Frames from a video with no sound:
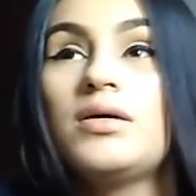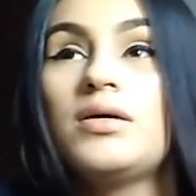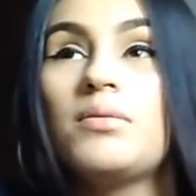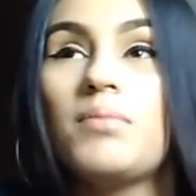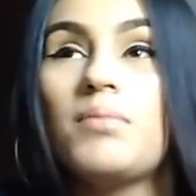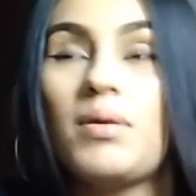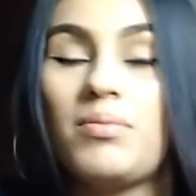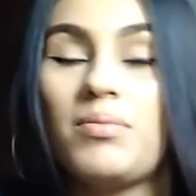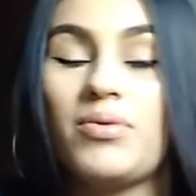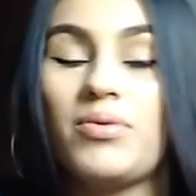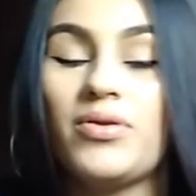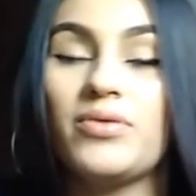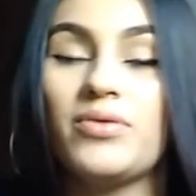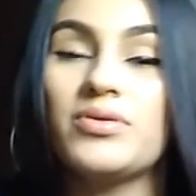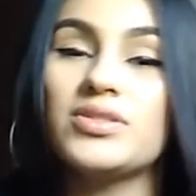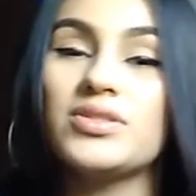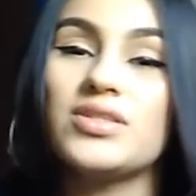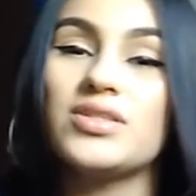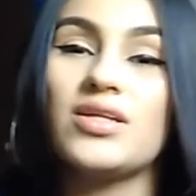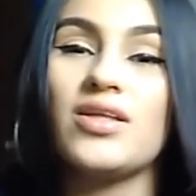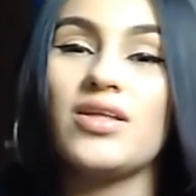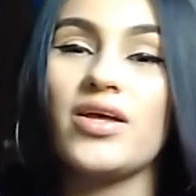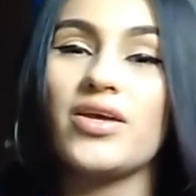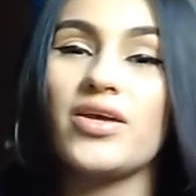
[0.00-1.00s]
my brother was
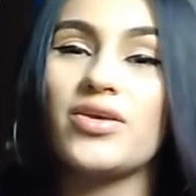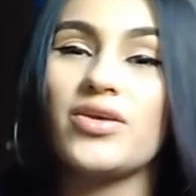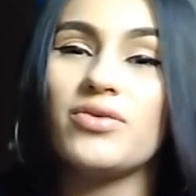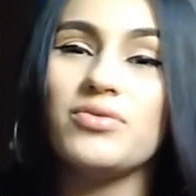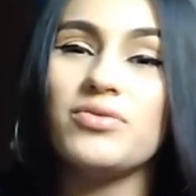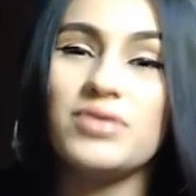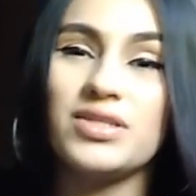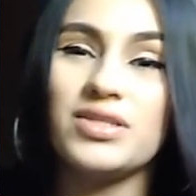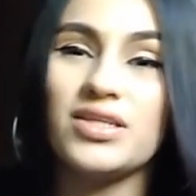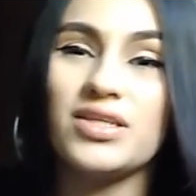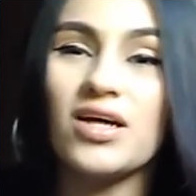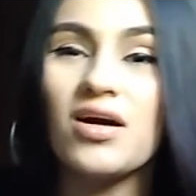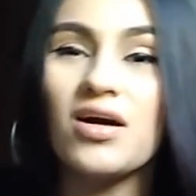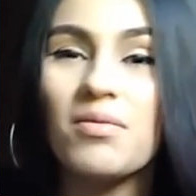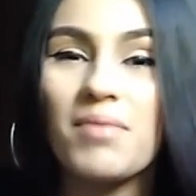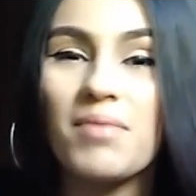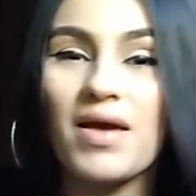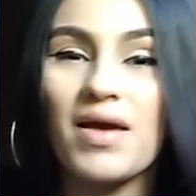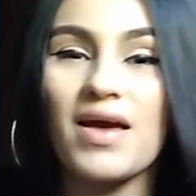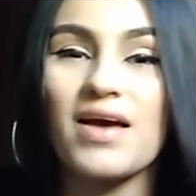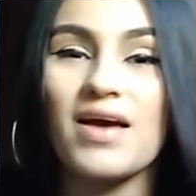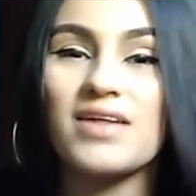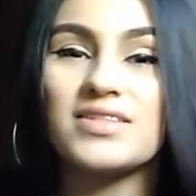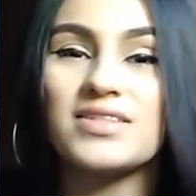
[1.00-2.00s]
like, you
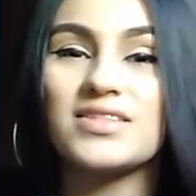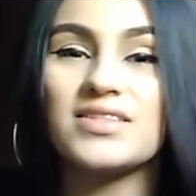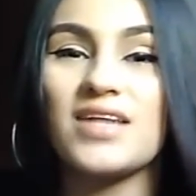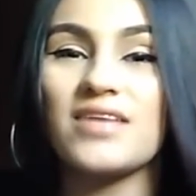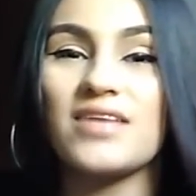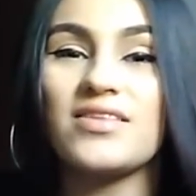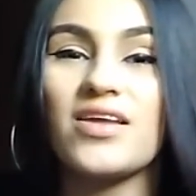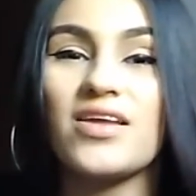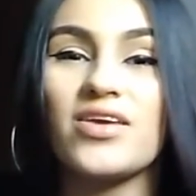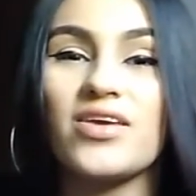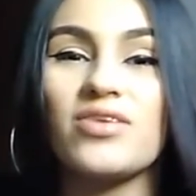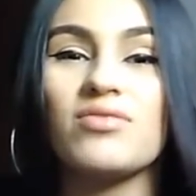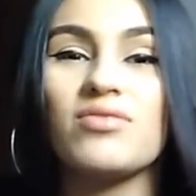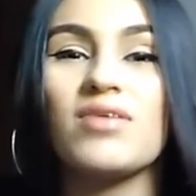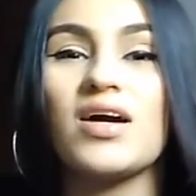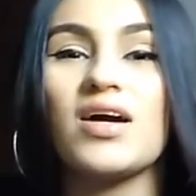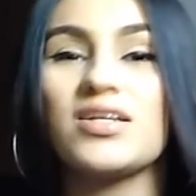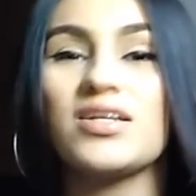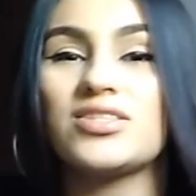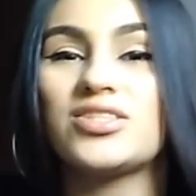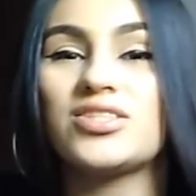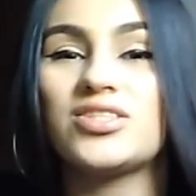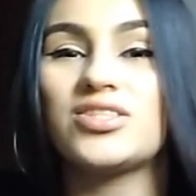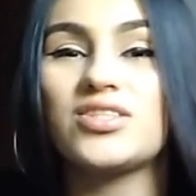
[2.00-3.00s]
dumbass, I thought you
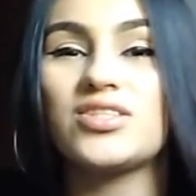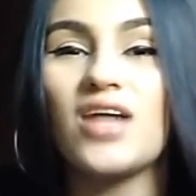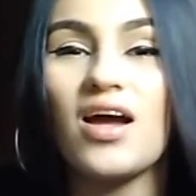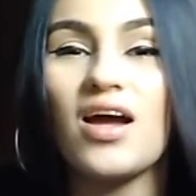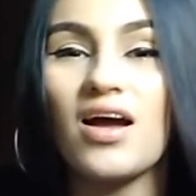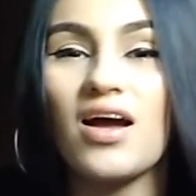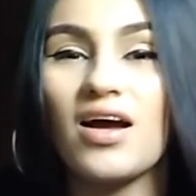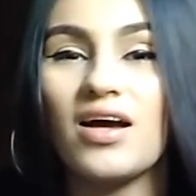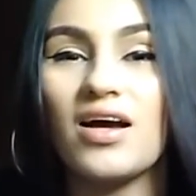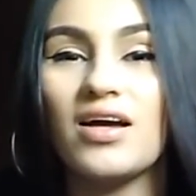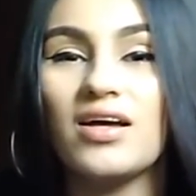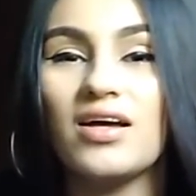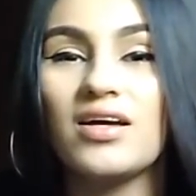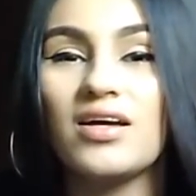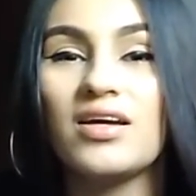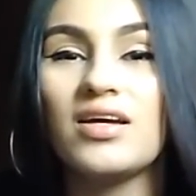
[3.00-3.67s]
got shot.